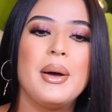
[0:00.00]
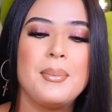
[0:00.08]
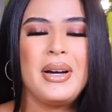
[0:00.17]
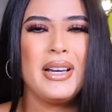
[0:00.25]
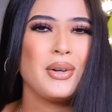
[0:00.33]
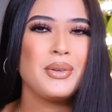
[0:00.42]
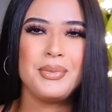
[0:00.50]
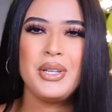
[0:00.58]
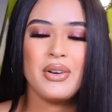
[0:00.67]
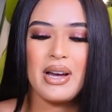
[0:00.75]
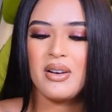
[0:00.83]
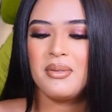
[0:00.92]
but you
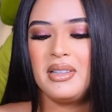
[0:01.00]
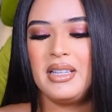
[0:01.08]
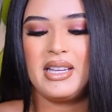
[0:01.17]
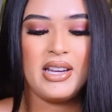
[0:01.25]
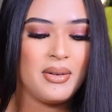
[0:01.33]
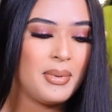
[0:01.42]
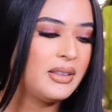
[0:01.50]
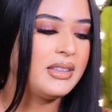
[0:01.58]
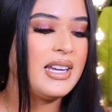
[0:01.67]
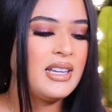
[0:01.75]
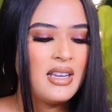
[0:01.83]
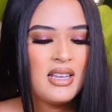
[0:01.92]
know, I don't really care about
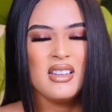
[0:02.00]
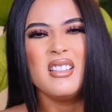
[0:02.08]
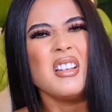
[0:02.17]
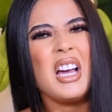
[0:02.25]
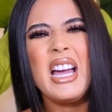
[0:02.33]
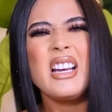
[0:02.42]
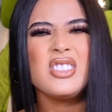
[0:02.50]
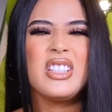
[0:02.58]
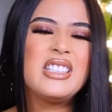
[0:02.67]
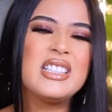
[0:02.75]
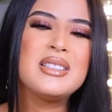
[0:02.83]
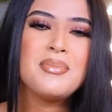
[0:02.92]
that. Actually,
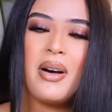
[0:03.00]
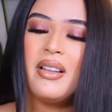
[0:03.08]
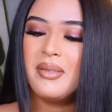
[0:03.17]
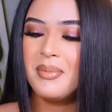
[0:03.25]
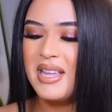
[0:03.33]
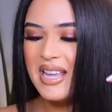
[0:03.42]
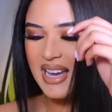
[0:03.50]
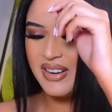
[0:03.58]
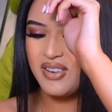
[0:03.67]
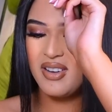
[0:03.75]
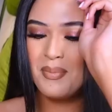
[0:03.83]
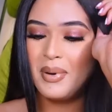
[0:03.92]
it doesn't bother me at
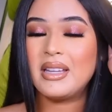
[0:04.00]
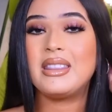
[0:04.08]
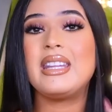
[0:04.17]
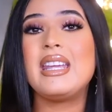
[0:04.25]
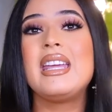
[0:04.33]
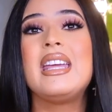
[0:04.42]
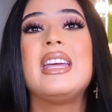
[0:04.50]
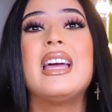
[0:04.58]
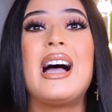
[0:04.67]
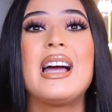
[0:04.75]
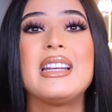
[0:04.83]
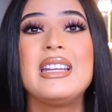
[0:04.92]
all, but the
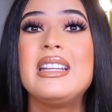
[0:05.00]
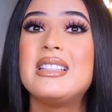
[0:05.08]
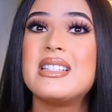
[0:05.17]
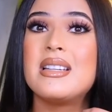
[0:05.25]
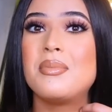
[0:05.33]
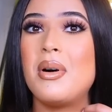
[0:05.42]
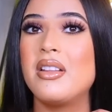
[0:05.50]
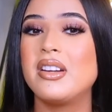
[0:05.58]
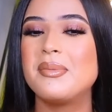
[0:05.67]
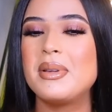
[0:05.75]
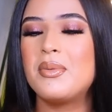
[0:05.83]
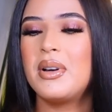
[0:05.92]
acne did
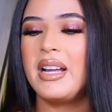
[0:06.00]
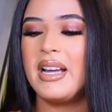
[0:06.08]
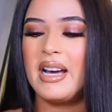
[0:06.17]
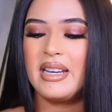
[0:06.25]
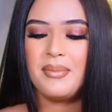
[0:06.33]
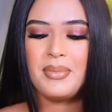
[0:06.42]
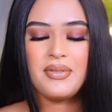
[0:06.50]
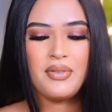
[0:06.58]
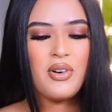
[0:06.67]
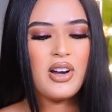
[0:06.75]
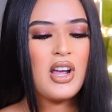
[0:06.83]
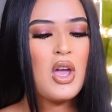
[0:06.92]
bother me when I had it
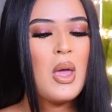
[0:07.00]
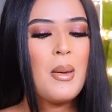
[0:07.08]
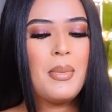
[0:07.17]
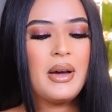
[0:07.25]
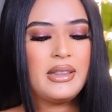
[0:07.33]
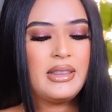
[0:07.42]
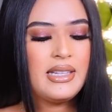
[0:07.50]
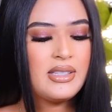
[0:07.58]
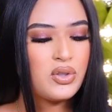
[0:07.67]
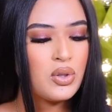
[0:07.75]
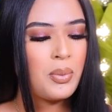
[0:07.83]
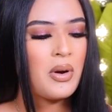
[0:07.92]
before. But these
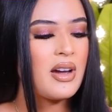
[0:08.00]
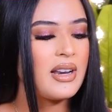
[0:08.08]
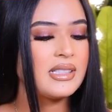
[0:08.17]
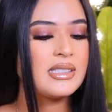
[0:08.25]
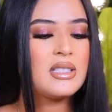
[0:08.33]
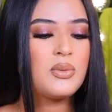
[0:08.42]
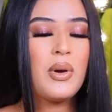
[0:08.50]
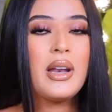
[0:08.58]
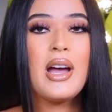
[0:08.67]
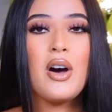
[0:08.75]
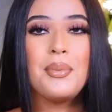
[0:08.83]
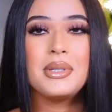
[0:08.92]
two products is what
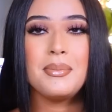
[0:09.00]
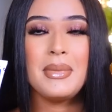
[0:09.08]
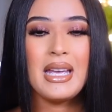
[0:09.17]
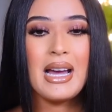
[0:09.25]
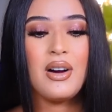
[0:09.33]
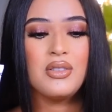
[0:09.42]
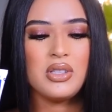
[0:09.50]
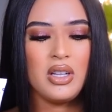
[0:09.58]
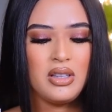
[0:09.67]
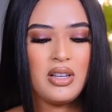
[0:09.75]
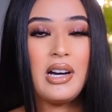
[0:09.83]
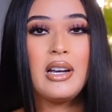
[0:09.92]
helps me out a
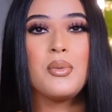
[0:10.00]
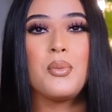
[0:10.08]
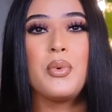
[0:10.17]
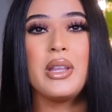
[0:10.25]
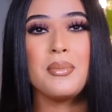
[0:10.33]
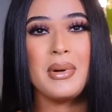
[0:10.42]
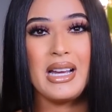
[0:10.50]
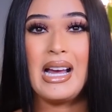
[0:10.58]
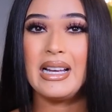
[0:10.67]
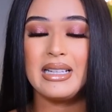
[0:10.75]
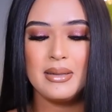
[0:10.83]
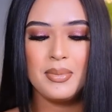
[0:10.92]
lot with my
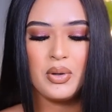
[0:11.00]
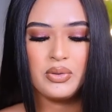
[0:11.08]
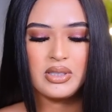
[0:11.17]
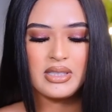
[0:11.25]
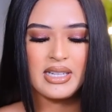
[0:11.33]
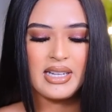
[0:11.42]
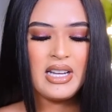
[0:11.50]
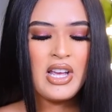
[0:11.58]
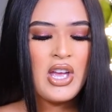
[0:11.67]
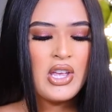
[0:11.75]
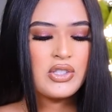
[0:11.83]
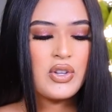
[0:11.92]
acne prone skin.
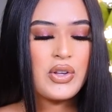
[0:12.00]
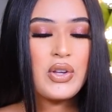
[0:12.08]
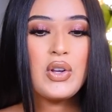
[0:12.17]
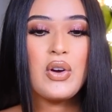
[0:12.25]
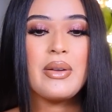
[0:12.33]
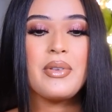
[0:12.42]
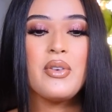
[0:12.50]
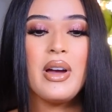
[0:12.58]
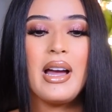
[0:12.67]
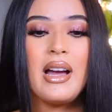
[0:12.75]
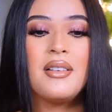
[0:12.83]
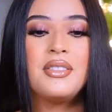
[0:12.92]
So, you know, if you
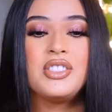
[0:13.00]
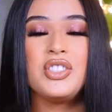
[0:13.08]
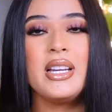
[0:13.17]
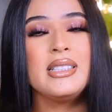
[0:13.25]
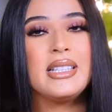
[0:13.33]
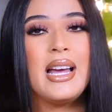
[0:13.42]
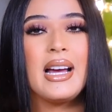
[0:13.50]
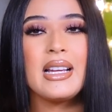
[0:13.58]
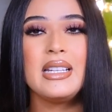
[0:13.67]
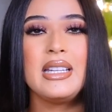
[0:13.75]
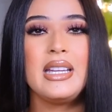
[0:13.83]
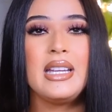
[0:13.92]
have chest
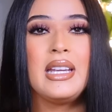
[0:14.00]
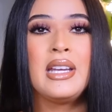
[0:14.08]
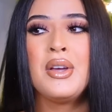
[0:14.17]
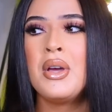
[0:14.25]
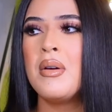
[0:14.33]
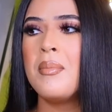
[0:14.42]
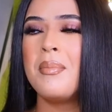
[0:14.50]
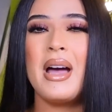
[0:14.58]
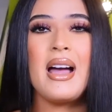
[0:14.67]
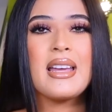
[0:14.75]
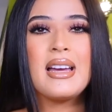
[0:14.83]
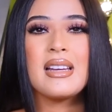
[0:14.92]
acne,
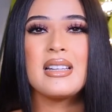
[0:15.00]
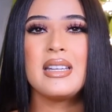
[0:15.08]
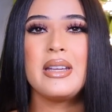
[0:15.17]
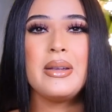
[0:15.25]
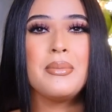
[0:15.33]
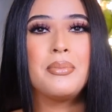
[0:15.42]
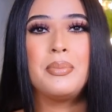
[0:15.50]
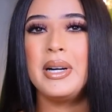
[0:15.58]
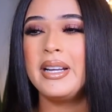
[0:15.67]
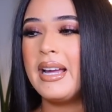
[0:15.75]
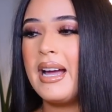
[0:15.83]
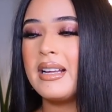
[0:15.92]
back acne,
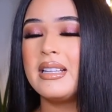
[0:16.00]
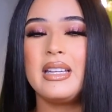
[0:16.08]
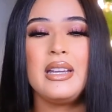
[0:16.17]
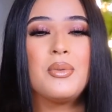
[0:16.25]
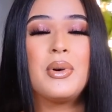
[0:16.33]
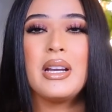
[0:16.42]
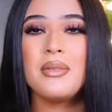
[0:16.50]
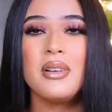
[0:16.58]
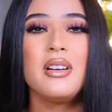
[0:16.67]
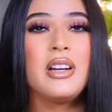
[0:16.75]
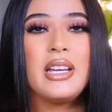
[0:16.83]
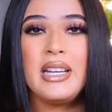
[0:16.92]
butt acne,
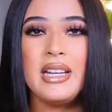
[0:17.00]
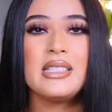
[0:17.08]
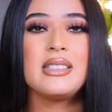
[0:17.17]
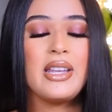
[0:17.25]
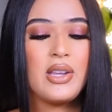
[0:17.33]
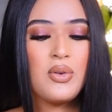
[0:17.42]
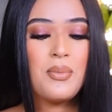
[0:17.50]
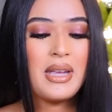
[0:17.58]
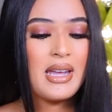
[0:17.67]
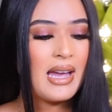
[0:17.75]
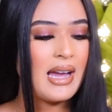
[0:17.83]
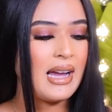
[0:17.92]
whatever it is that you may
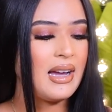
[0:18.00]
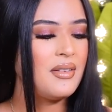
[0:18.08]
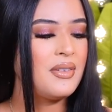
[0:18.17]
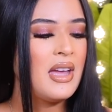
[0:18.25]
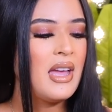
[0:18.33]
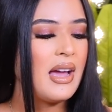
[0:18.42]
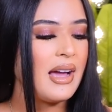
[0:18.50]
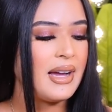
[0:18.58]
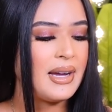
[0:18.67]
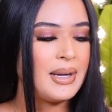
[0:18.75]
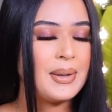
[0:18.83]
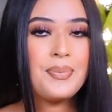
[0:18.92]
have,
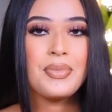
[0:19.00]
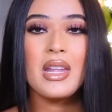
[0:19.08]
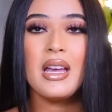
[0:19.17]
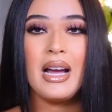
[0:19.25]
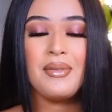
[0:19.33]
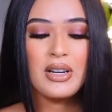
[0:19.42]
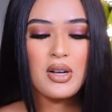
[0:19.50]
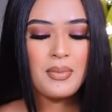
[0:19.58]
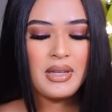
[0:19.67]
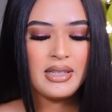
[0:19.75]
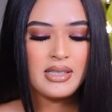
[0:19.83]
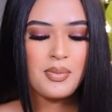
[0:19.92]
um, I
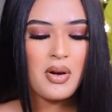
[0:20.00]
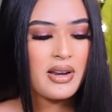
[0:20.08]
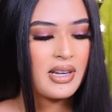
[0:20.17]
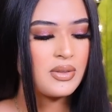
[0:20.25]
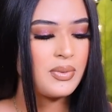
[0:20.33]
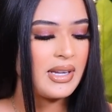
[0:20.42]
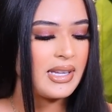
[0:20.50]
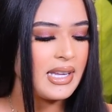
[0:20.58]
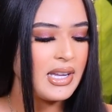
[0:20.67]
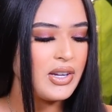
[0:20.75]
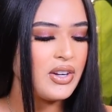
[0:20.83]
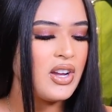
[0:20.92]
recommend this product right
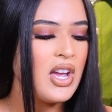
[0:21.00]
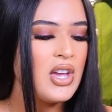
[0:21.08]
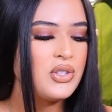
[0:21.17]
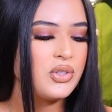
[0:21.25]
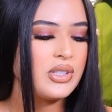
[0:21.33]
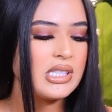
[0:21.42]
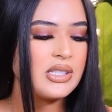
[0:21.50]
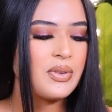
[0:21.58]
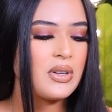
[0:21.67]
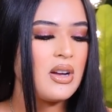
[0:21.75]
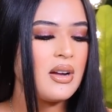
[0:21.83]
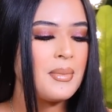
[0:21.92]
here. So this is
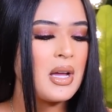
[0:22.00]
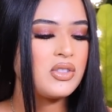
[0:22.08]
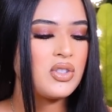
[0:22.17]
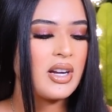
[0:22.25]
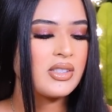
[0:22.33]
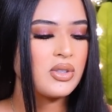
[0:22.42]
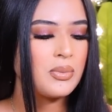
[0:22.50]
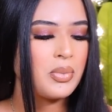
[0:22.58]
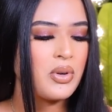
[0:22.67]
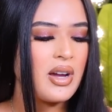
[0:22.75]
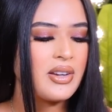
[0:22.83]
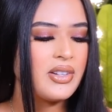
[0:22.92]
from Dr.
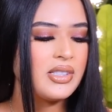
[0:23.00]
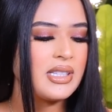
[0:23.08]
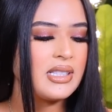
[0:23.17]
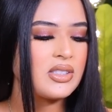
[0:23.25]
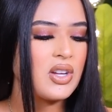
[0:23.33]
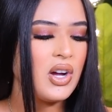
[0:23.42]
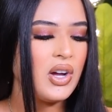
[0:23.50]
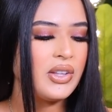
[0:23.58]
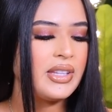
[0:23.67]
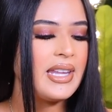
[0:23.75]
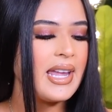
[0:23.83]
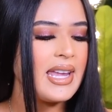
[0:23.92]
Bronner's. It's
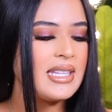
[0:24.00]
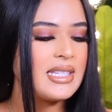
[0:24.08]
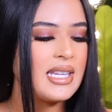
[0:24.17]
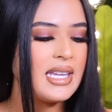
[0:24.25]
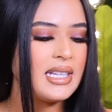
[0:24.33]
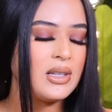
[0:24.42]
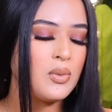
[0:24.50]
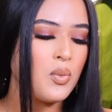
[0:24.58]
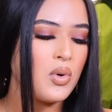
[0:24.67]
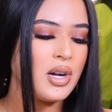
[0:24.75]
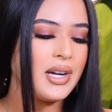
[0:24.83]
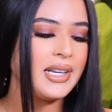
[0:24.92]
called the
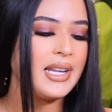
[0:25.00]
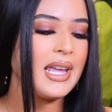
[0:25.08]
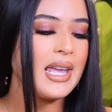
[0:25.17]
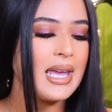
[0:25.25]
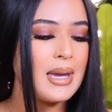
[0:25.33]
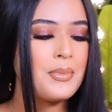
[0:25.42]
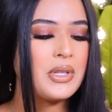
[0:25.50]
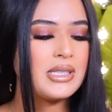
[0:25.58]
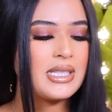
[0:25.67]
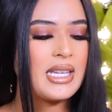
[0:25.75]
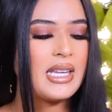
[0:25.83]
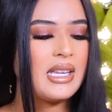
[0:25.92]
18-in-1 Hemp
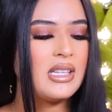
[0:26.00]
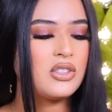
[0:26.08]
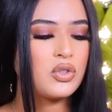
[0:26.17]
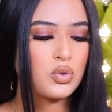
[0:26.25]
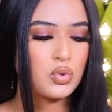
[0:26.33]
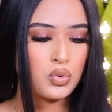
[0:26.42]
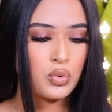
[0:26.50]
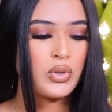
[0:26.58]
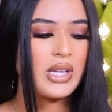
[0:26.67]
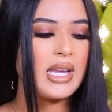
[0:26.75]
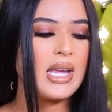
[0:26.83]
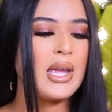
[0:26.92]
Tea
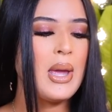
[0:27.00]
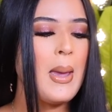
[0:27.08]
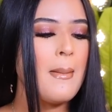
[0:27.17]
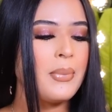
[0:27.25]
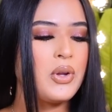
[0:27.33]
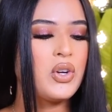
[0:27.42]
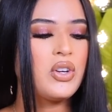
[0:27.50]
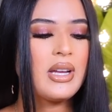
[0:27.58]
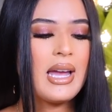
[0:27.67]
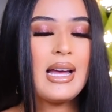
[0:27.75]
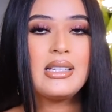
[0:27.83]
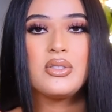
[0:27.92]
tree pure
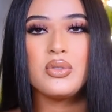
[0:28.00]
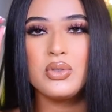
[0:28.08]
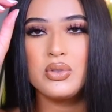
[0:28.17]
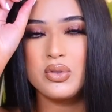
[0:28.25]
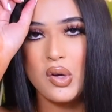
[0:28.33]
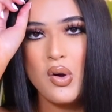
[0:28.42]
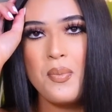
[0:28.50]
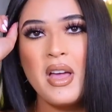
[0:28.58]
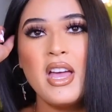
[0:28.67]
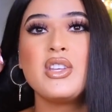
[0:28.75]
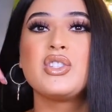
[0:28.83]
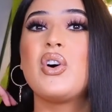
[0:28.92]
Castile soap
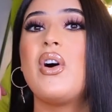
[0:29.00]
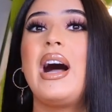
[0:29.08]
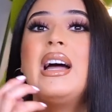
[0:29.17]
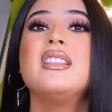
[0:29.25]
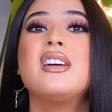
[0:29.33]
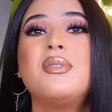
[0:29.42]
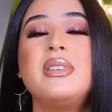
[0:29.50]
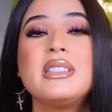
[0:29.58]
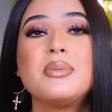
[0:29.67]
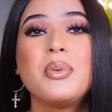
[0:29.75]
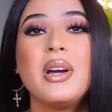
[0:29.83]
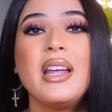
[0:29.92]
so i love
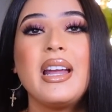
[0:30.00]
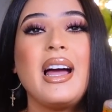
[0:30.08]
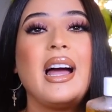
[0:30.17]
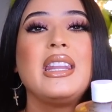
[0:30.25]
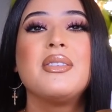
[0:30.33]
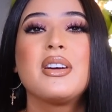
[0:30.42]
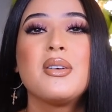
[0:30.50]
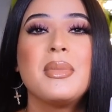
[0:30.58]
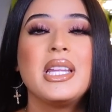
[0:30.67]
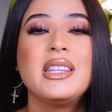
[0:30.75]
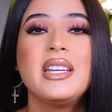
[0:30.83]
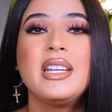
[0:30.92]
this brand i highly
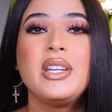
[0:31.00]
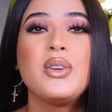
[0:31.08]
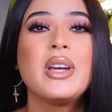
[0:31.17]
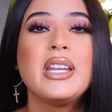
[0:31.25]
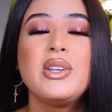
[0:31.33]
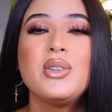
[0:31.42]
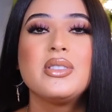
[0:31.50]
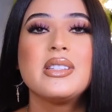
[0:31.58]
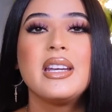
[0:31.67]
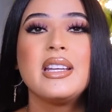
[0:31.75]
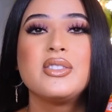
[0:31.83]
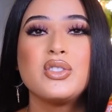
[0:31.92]
recommend it you can use
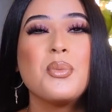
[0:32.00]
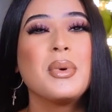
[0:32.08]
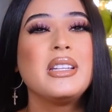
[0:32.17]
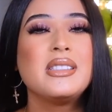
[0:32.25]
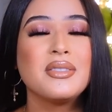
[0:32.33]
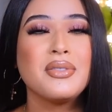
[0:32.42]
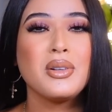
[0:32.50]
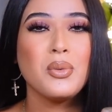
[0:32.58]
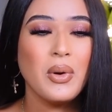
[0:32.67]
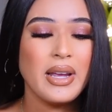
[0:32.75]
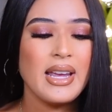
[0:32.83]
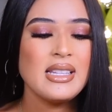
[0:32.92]
it in so many different
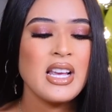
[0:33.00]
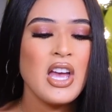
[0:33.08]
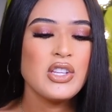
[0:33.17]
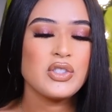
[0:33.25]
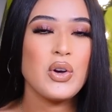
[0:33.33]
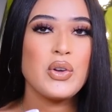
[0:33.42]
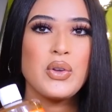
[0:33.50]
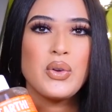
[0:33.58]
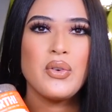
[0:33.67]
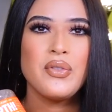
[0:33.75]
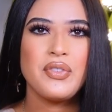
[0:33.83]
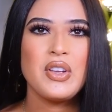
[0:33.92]
ways so you
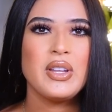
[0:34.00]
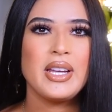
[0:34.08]
don't feel